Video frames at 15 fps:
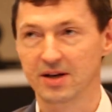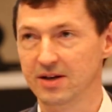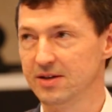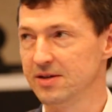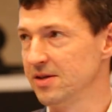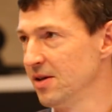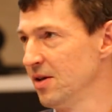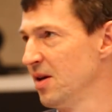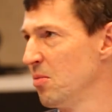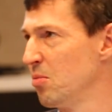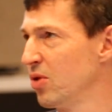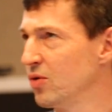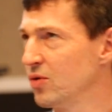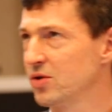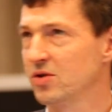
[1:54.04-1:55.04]
it's a
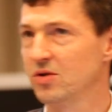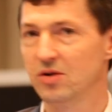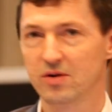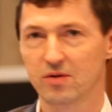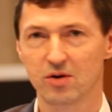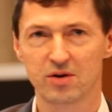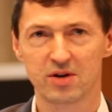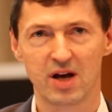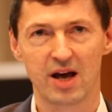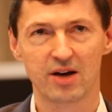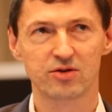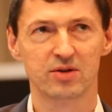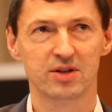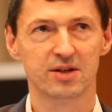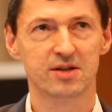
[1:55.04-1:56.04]
blue score, or
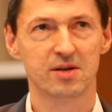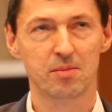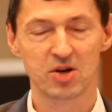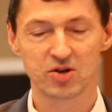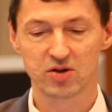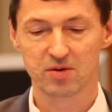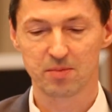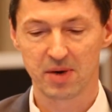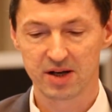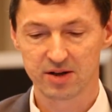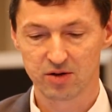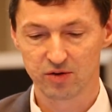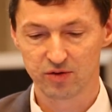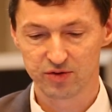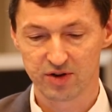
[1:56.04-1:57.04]
actually it's a
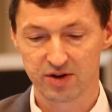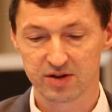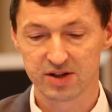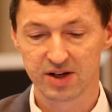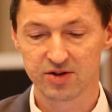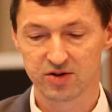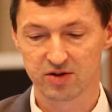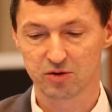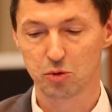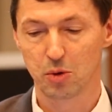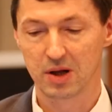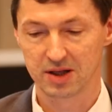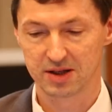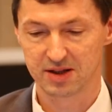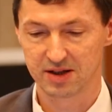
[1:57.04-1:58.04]
measurement of translation
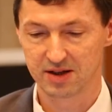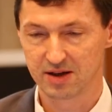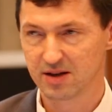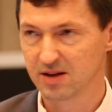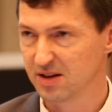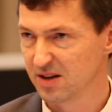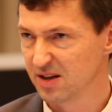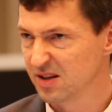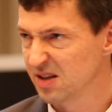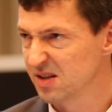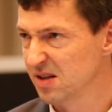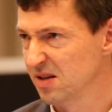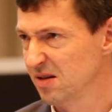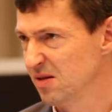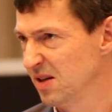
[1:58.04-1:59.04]
quality.
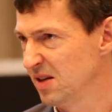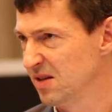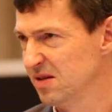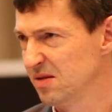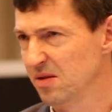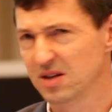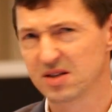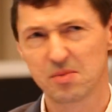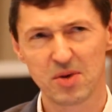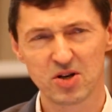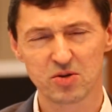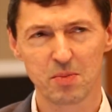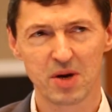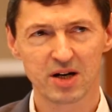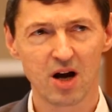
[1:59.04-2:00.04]
It's a
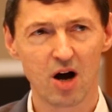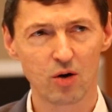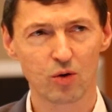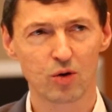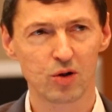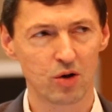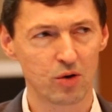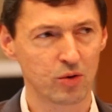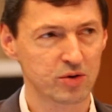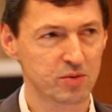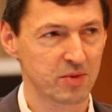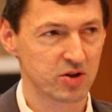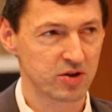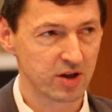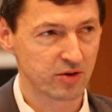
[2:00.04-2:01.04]
measurement how close
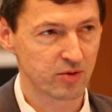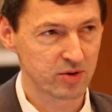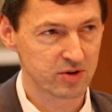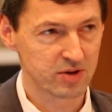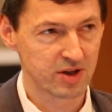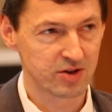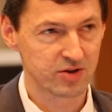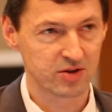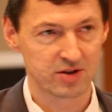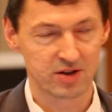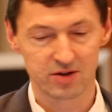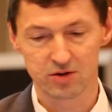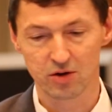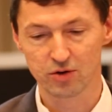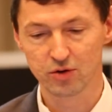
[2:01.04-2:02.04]
machine translation
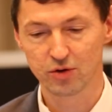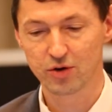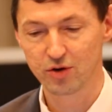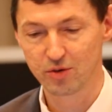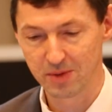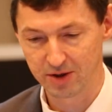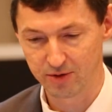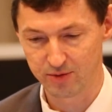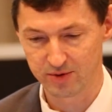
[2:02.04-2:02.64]
is to human